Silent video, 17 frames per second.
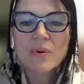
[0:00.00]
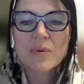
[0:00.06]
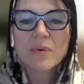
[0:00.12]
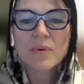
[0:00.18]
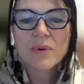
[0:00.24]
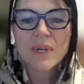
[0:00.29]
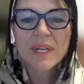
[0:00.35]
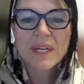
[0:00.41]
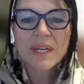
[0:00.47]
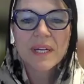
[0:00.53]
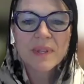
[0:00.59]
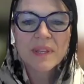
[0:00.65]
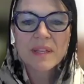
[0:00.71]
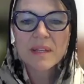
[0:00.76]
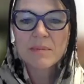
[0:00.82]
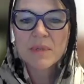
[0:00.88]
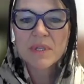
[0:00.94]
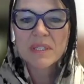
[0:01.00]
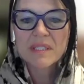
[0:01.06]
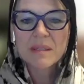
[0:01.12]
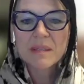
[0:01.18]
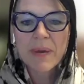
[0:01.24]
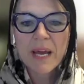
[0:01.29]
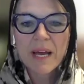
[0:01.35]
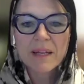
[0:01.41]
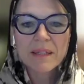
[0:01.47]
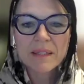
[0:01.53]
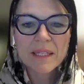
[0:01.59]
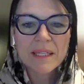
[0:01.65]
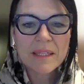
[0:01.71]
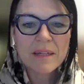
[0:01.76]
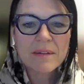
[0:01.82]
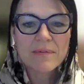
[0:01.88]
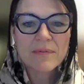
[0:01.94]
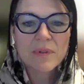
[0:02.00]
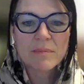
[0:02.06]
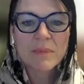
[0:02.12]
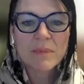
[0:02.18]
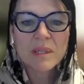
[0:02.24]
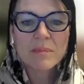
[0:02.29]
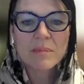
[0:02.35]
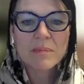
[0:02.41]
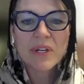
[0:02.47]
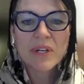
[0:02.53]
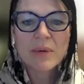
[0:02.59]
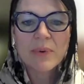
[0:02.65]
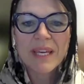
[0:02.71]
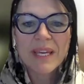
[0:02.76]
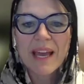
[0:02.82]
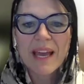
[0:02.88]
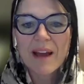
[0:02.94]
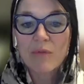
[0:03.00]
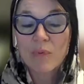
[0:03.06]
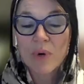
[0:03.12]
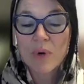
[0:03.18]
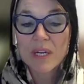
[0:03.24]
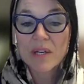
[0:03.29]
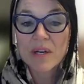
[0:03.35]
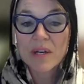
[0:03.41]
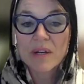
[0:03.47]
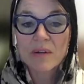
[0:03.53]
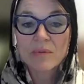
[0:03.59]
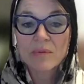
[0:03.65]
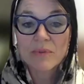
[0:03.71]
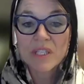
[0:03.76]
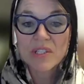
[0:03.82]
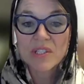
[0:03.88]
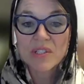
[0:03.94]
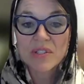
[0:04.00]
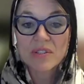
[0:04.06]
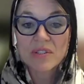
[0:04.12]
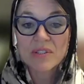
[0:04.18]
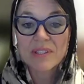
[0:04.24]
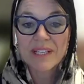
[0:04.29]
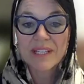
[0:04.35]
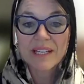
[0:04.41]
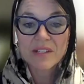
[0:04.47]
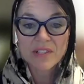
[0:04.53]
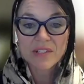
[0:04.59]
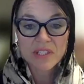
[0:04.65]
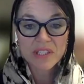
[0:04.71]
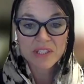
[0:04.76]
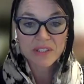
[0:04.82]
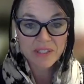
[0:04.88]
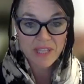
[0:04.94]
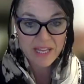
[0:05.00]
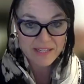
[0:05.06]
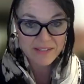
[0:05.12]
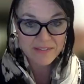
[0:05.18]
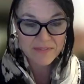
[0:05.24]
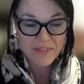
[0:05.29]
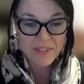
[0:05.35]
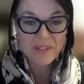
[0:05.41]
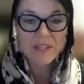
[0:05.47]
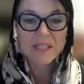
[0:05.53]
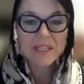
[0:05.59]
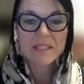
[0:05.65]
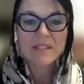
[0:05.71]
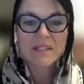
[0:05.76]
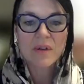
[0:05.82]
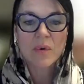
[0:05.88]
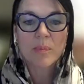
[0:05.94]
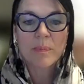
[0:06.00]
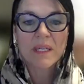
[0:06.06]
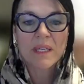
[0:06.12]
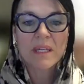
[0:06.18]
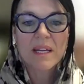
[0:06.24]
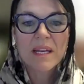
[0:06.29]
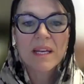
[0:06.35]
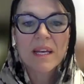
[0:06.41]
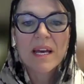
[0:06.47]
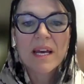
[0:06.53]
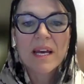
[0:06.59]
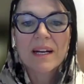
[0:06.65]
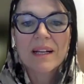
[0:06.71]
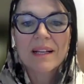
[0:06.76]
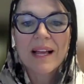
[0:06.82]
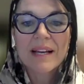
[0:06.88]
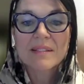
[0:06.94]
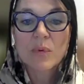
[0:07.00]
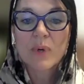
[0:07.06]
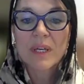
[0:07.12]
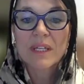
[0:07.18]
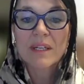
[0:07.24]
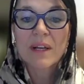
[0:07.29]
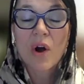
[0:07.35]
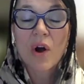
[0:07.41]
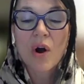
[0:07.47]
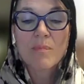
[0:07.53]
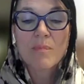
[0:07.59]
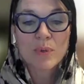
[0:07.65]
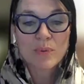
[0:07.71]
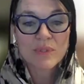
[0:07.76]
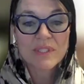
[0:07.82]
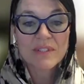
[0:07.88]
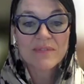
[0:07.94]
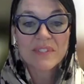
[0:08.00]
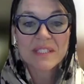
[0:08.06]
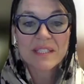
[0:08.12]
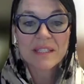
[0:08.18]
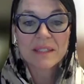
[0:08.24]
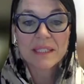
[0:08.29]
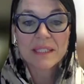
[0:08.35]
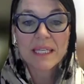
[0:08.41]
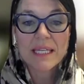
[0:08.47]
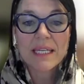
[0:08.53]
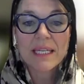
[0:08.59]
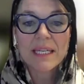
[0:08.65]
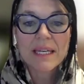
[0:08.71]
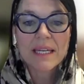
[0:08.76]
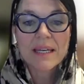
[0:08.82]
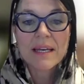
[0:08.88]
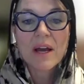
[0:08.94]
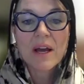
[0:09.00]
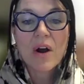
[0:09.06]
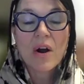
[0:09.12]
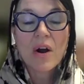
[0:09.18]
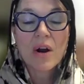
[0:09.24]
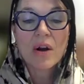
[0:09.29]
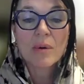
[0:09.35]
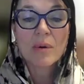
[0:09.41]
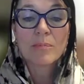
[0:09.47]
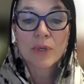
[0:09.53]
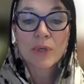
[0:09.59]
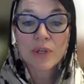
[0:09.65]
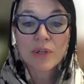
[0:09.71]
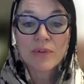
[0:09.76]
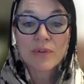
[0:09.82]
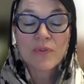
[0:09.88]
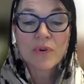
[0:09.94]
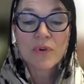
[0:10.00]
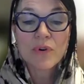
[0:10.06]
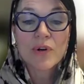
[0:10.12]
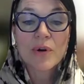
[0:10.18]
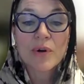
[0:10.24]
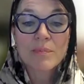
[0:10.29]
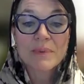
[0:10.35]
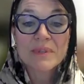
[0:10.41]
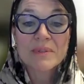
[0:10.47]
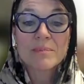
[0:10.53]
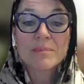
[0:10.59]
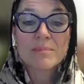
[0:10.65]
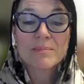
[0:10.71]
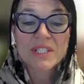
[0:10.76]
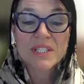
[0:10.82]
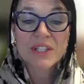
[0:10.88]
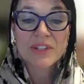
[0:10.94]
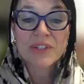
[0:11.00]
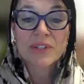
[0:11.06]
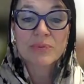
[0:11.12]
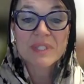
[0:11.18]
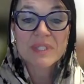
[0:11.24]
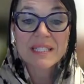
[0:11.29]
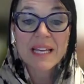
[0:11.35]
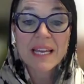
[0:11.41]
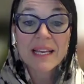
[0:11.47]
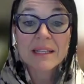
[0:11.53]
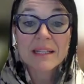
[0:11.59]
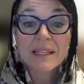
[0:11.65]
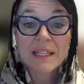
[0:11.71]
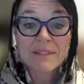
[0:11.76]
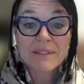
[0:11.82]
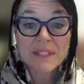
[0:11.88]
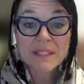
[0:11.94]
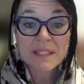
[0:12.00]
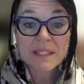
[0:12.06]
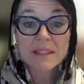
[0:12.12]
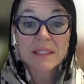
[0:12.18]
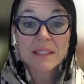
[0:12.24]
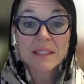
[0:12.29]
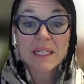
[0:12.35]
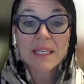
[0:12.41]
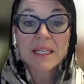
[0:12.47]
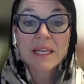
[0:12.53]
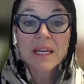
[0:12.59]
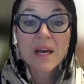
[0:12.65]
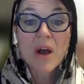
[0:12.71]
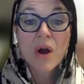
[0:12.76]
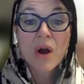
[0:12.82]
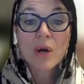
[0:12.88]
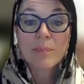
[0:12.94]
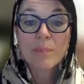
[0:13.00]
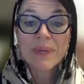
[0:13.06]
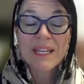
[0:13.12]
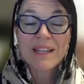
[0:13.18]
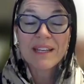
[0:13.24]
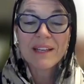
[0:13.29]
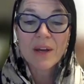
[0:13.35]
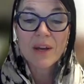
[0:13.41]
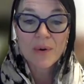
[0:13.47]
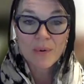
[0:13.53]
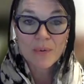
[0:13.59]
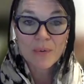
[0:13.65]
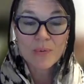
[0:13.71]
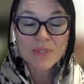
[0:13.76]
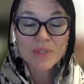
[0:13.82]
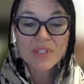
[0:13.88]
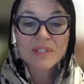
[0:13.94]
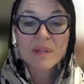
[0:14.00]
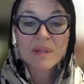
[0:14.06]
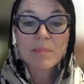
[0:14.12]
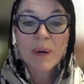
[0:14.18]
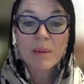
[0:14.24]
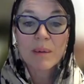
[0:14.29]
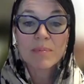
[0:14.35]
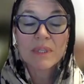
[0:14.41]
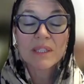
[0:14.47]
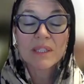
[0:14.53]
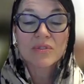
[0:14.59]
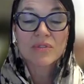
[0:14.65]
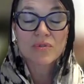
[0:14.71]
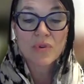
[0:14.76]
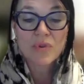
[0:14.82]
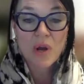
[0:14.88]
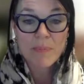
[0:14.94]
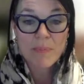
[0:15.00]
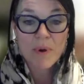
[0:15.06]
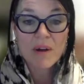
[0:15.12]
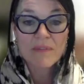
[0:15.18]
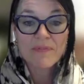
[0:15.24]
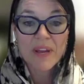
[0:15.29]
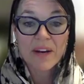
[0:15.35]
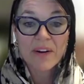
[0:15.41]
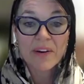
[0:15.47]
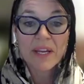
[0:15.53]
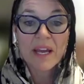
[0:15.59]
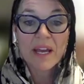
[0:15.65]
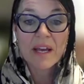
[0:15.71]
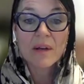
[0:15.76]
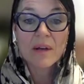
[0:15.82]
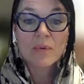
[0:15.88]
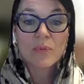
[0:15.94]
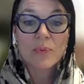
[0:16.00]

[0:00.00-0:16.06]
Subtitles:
So within the municipality of Fort McMurray, we have one regional engineered landfill that is open, a class 1 compost facility, our MRF, or our material recycling facility, our PDO, which is a public drop-off area.